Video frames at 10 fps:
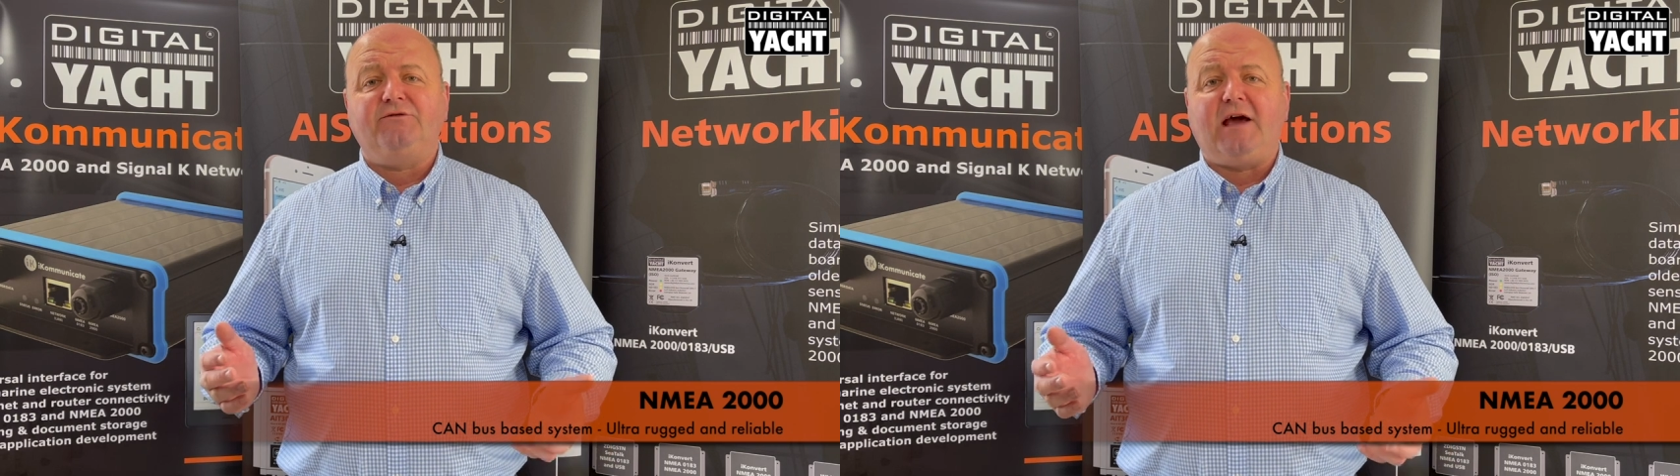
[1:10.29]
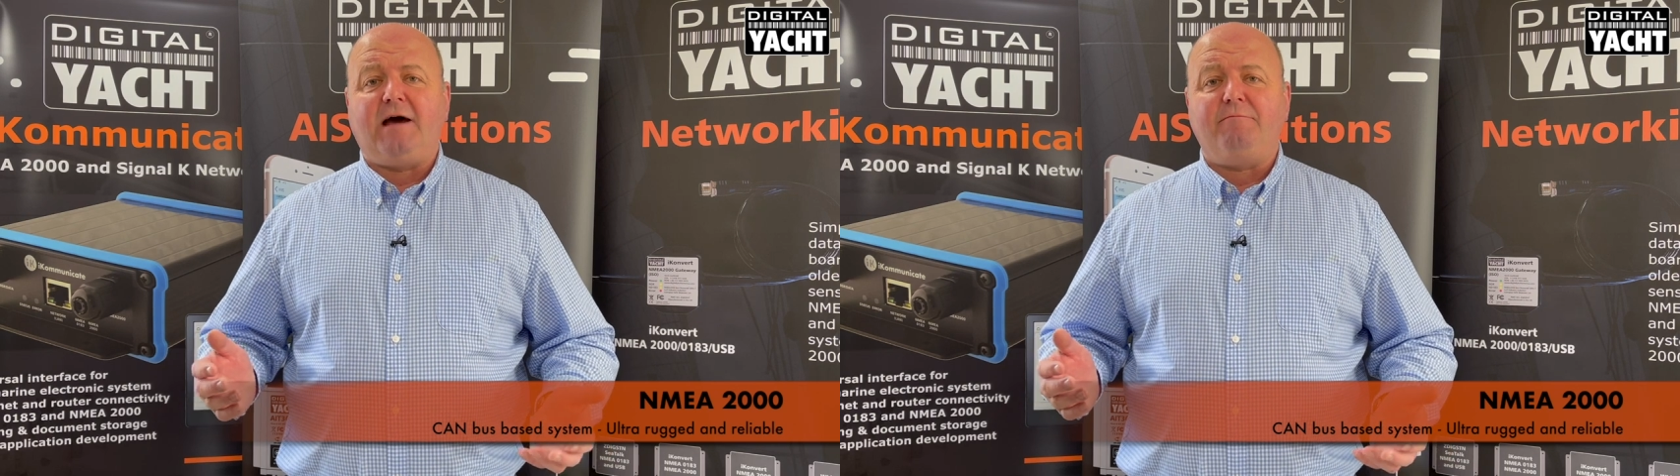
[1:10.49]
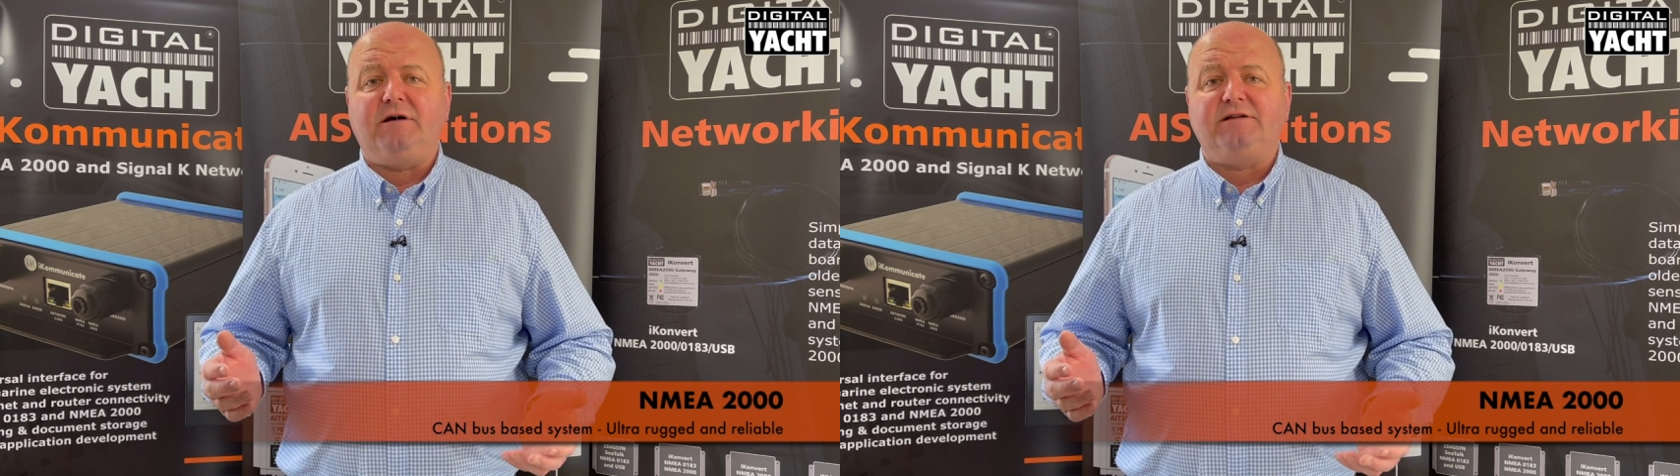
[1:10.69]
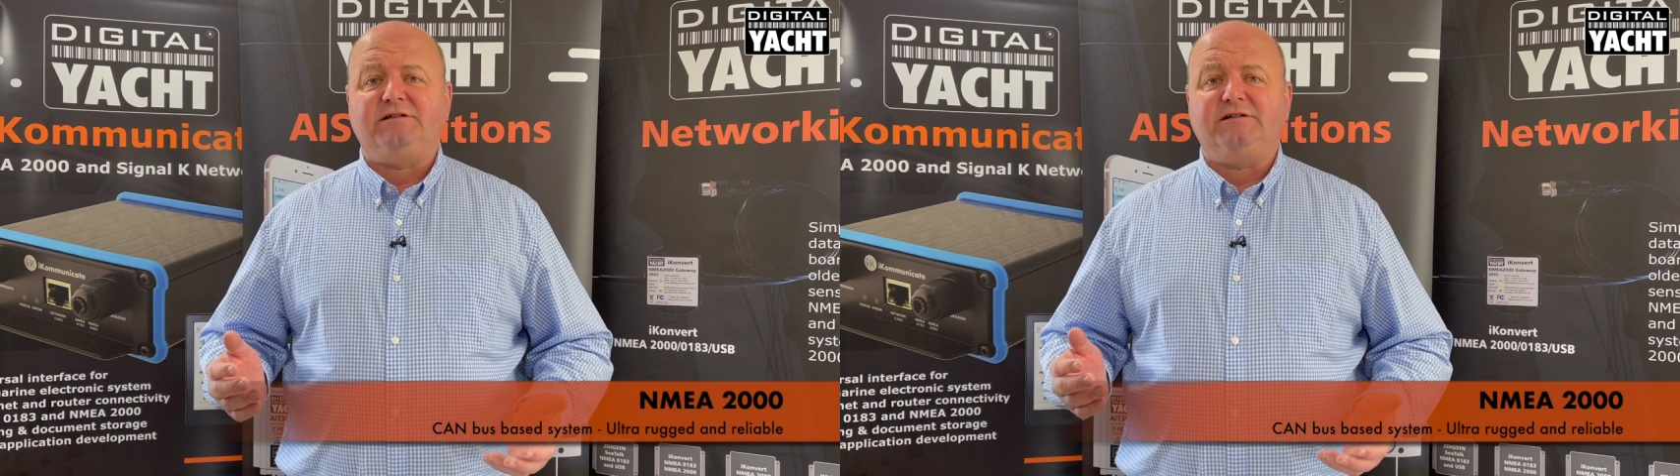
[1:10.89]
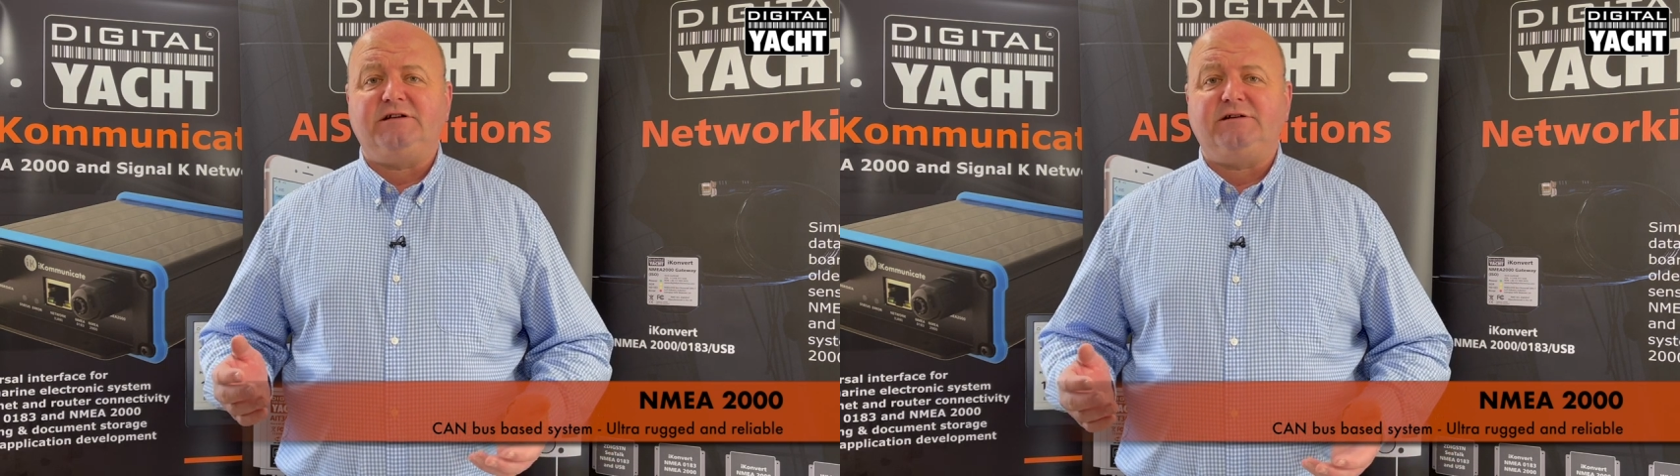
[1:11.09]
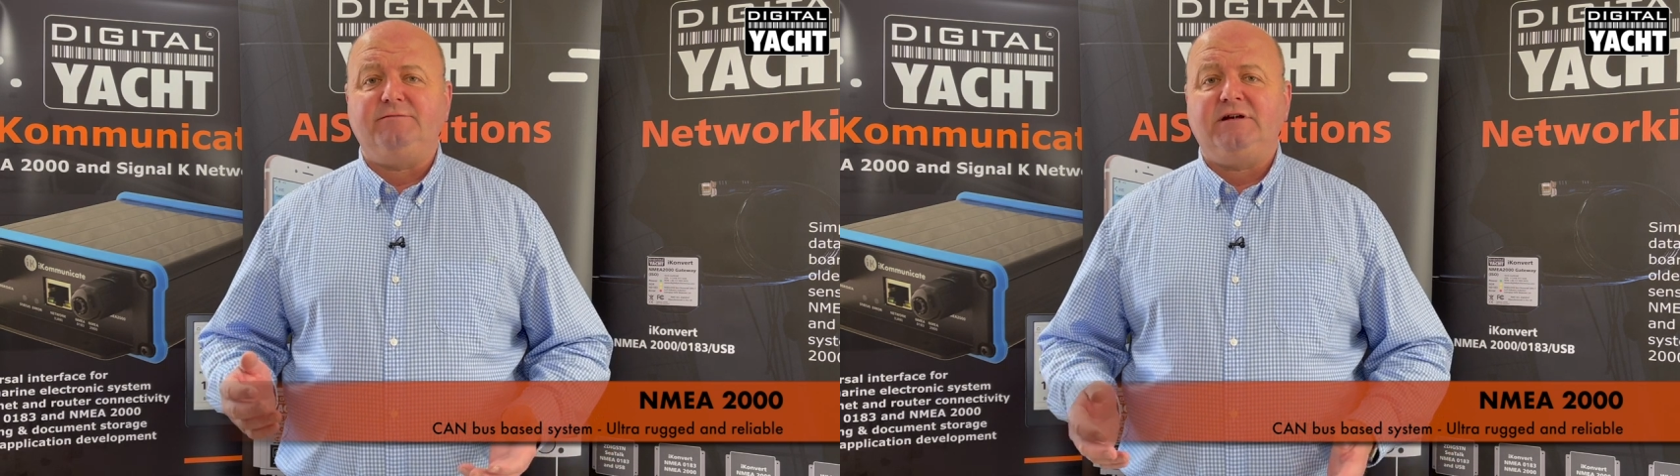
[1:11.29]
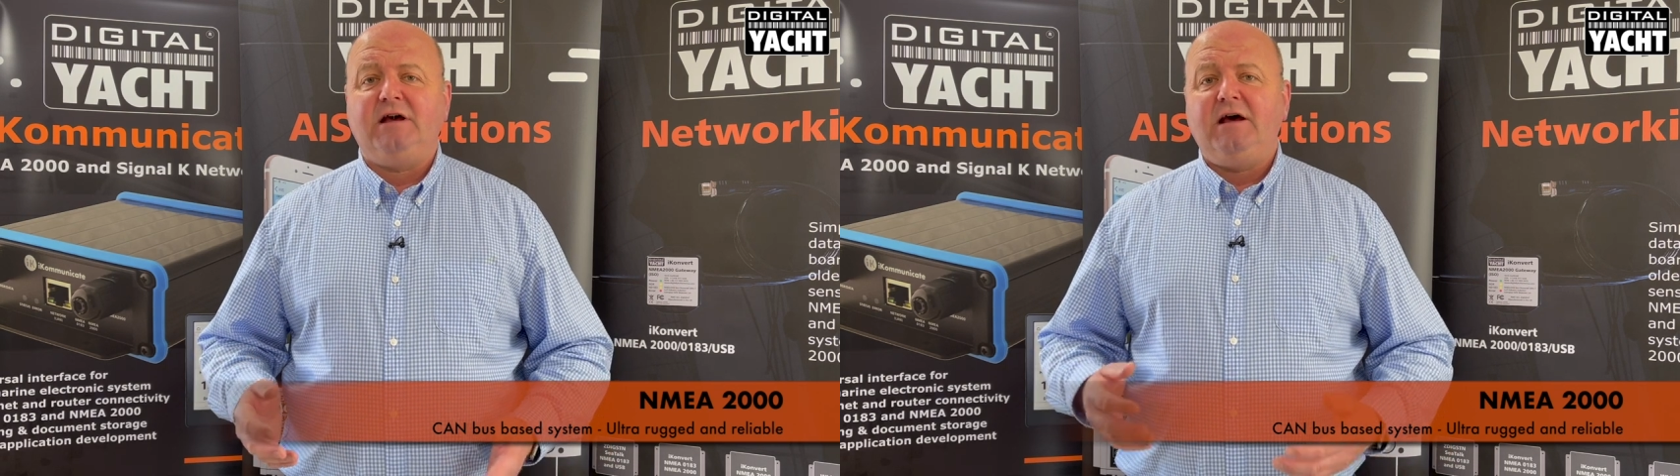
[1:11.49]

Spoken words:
CAN bus systems.